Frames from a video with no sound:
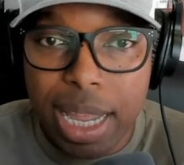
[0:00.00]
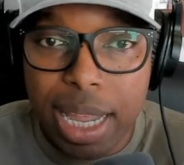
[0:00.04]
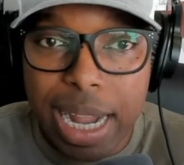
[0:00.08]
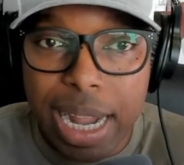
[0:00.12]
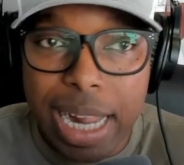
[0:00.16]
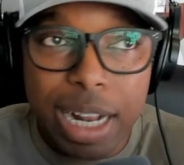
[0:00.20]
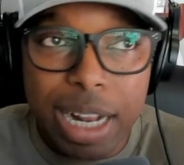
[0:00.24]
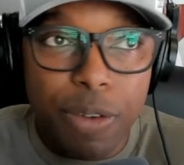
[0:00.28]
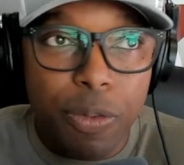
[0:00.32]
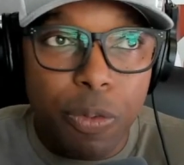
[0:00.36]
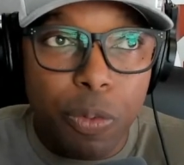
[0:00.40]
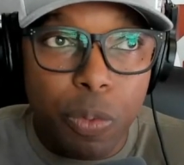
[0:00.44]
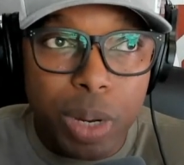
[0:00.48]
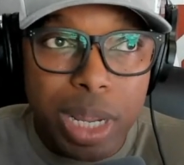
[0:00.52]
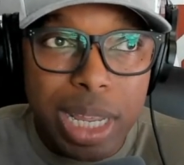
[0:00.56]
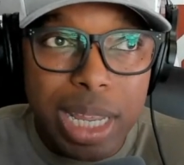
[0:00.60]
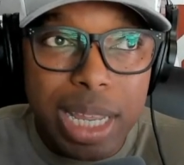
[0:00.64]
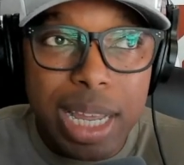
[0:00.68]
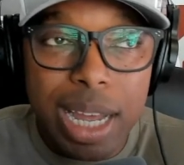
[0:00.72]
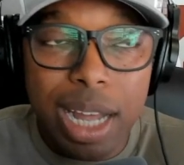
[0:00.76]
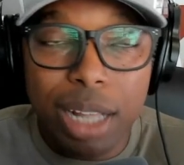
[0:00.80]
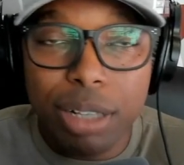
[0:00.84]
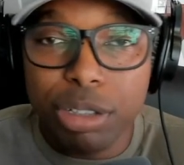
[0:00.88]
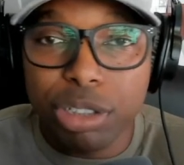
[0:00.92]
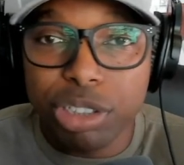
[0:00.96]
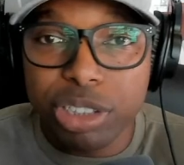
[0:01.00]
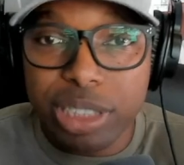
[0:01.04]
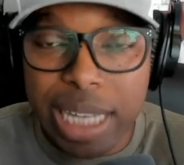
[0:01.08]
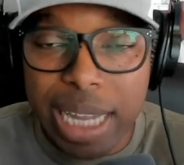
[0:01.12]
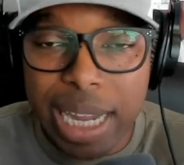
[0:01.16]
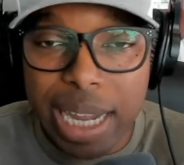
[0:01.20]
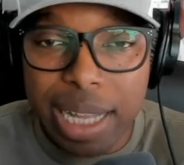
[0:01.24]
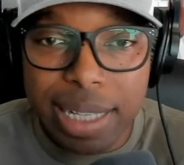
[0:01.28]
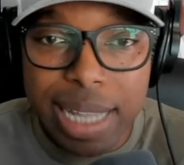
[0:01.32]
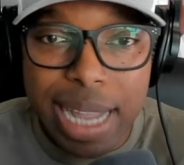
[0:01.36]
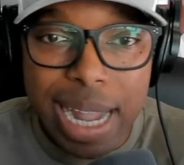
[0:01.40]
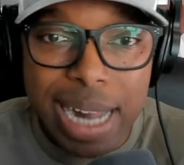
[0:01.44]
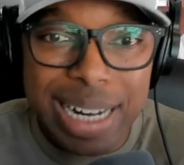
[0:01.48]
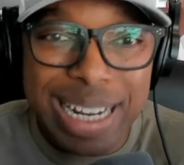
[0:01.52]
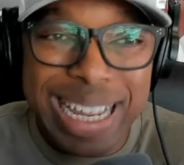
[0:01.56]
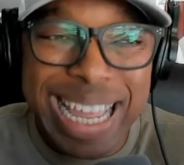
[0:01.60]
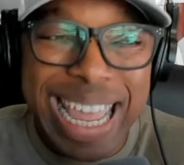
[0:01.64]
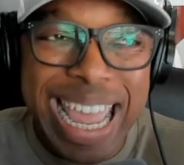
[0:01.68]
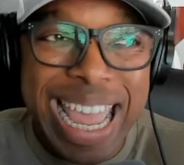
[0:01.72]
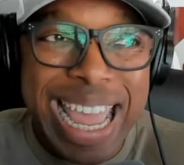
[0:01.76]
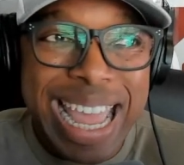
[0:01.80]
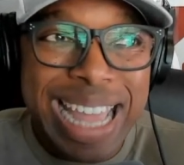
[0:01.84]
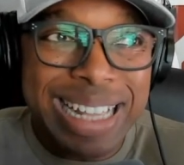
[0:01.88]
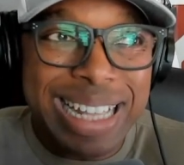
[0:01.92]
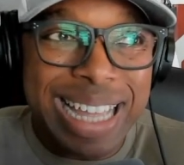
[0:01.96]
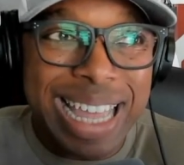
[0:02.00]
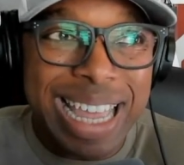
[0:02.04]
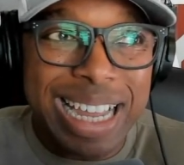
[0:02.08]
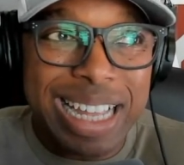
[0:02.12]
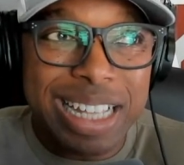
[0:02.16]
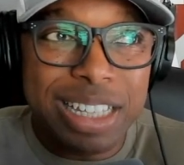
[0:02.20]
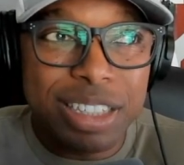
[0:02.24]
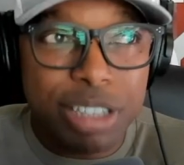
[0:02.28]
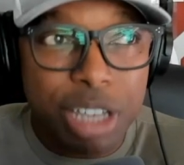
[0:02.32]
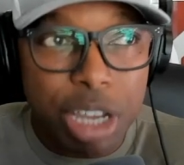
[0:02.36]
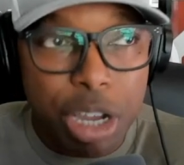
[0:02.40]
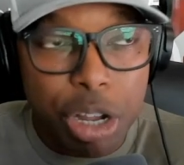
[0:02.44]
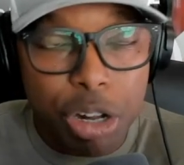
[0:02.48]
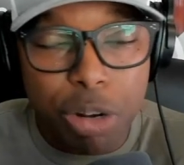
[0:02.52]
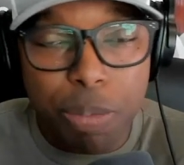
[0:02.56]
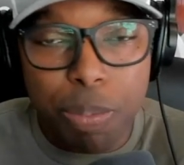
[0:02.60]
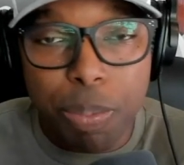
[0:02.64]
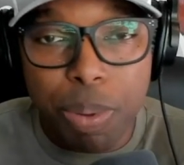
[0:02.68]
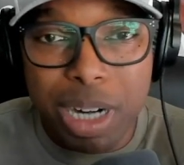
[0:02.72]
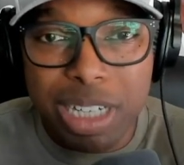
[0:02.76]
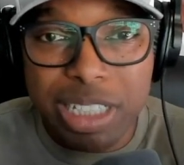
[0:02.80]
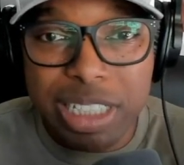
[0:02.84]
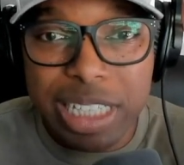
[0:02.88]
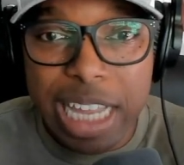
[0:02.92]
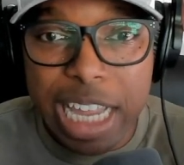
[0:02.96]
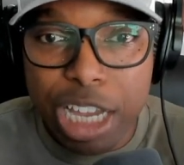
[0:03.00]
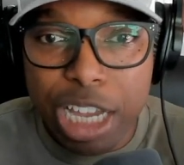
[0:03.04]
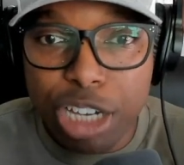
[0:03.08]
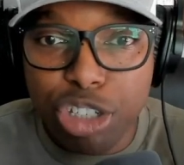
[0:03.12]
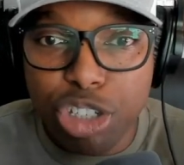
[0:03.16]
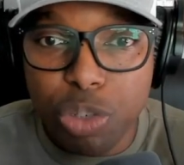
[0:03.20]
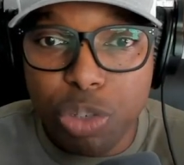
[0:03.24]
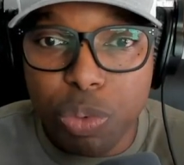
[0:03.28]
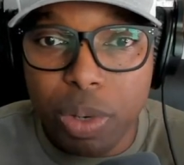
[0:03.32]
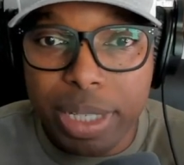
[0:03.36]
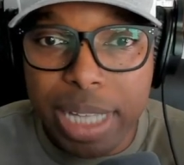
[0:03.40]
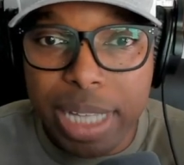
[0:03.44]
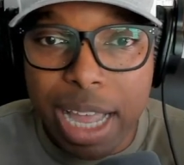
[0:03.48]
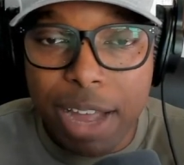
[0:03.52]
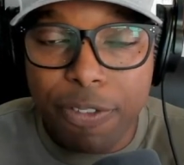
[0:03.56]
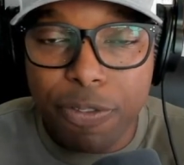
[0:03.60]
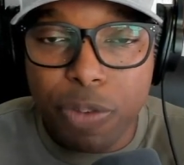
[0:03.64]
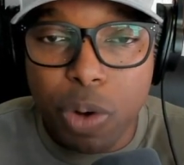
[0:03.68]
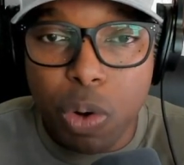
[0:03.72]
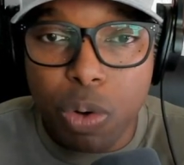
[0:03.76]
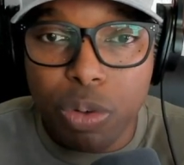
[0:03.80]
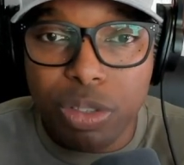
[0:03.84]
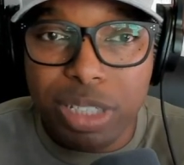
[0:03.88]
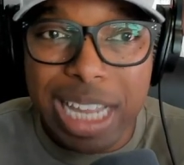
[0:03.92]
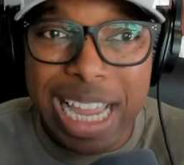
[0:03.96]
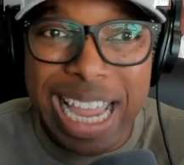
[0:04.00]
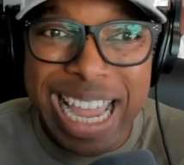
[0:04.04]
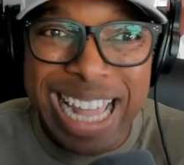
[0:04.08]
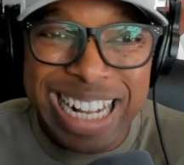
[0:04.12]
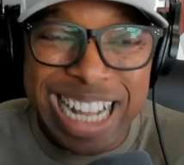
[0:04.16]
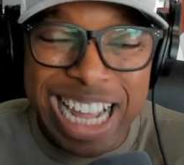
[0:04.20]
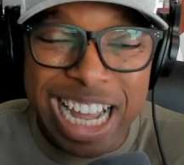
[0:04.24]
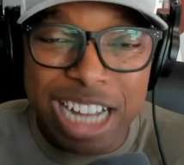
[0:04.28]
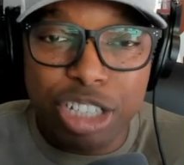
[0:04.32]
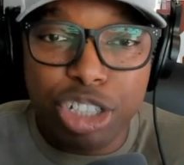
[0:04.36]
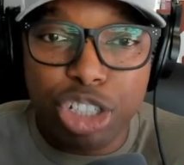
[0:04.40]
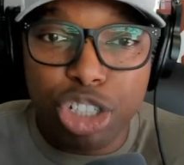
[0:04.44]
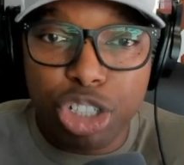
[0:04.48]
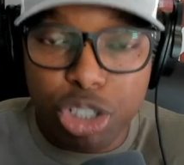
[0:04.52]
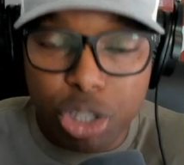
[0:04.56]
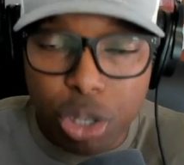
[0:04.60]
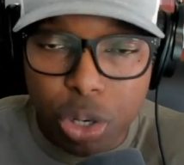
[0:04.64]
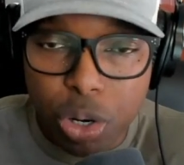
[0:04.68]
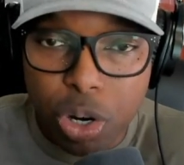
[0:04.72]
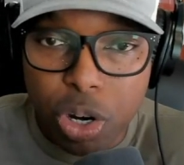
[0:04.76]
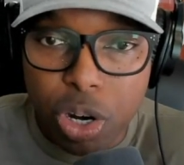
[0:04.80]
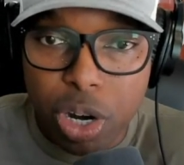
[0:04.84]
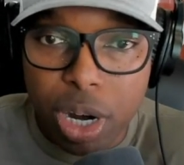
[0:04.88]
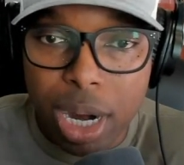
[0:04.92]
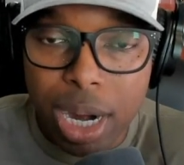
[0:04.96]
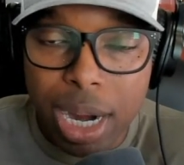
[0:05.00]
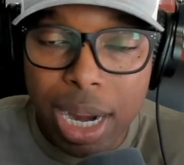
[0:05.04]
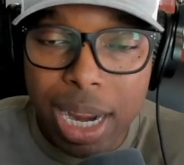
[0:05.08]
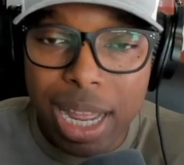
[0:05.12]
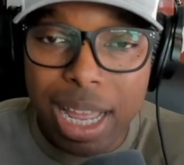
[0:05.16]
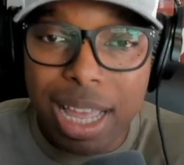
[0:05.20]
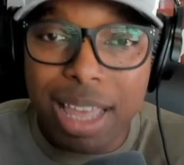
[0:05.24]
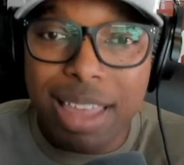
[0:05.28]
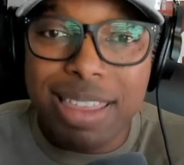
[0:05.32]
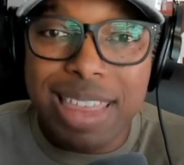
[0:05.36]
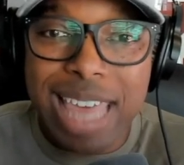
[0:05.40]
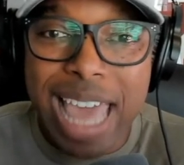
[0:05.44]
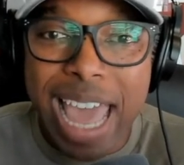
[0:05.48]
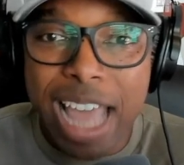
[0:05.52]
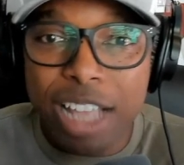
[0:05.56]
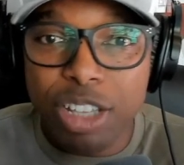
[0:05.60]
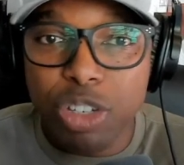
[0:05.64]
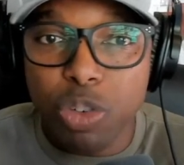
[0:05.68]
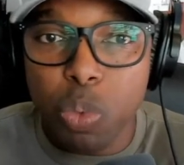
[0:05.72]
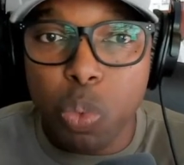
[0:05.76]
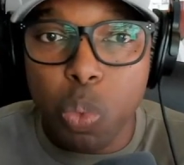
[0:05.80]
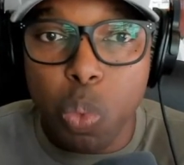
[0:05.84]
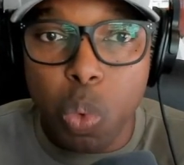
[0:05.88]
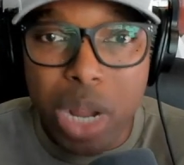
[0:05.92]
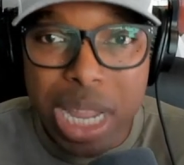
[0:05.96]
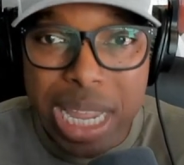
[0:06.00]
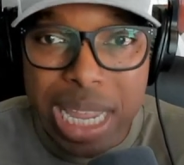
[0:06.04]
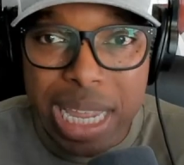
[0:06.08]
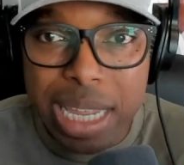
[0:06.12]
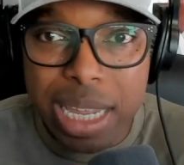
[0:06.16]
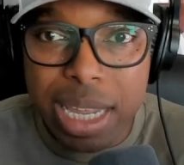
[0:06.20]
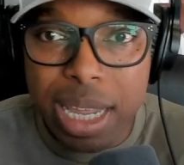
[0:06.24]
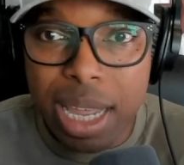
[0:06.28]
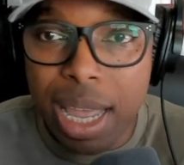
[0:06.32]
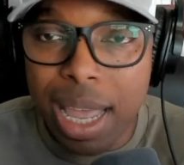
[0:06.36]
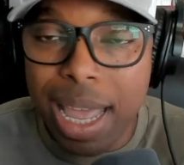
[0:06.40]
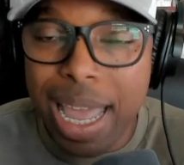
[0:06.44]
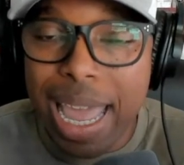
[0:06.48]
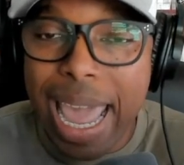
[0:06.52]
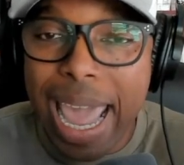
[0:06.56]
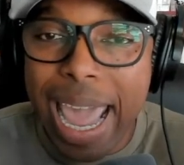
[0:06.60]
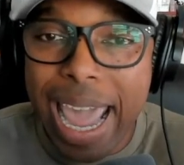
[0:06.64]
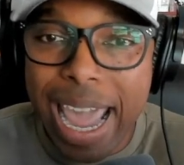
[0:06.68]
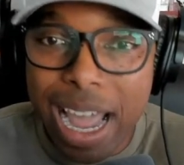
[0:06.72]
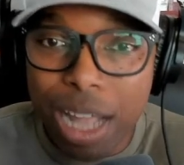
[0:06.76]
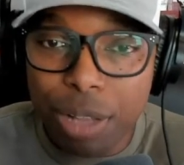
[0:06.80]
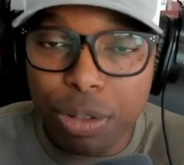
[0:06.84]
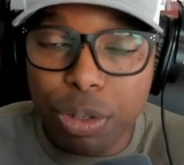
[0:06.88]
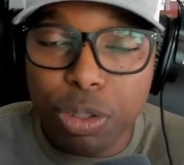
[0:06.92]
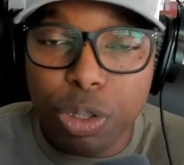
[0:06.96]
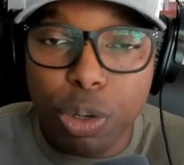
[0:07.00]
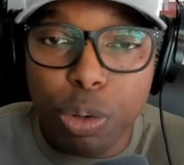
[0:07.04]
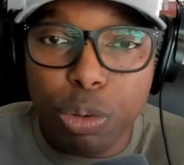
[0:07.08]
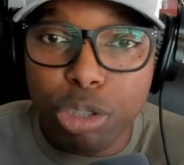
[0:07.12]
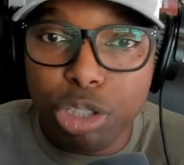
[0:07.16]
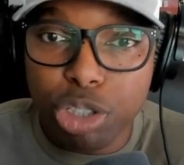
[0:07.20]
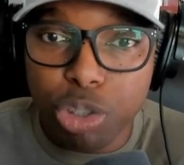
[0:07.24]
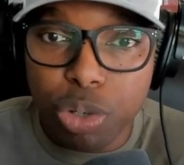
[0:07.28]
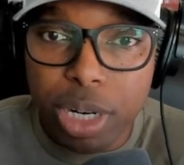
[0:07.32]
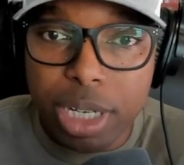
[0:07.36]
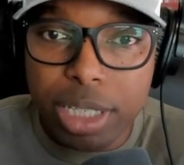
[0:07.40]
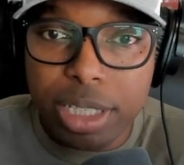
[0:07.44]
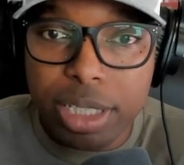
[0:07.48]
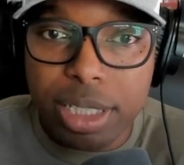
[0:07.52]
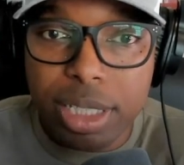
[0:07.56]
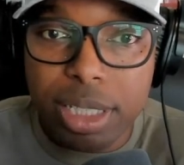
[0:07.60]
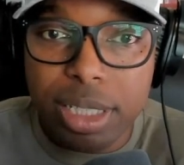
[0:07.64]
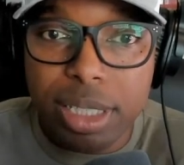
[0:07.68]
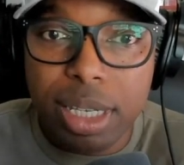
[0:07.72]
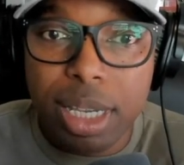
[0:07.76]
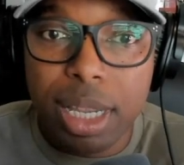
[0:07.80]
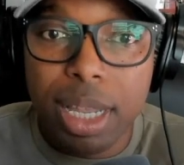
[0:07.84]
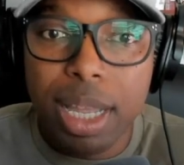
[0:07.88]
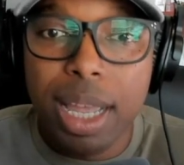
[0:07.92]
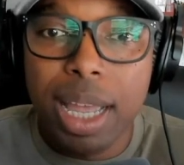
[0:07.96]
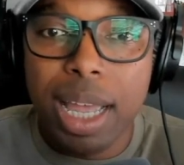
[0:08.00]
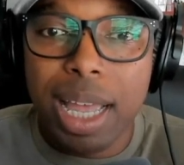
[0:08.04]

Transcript: And if we understand that and continue to press the issue on that, folks, and assure that we handle those trenches,